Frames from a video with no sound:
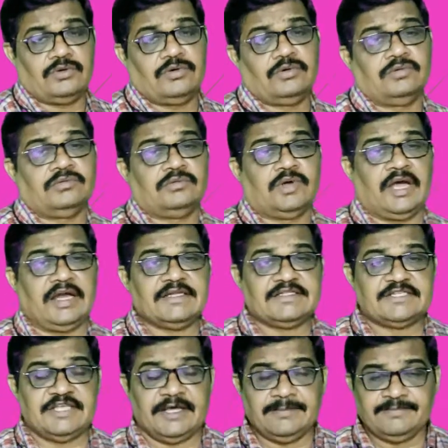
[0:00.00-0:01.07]
to
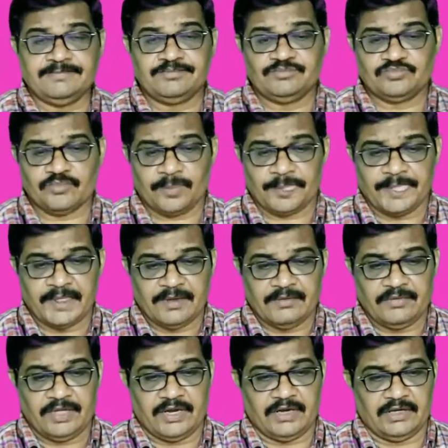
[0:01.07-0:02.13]
LCM,
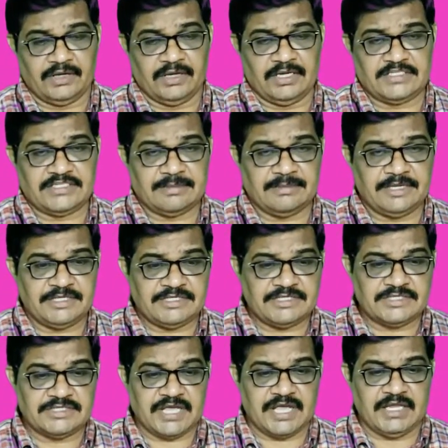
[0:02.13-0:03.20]
where LCM
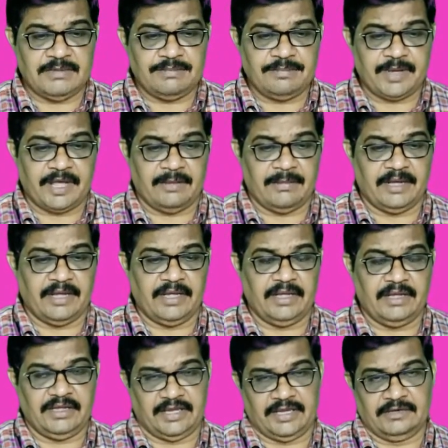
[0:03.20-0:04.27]
is sin pi by
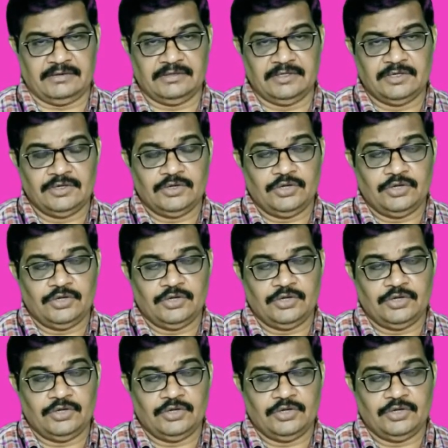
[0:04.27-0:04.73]
n.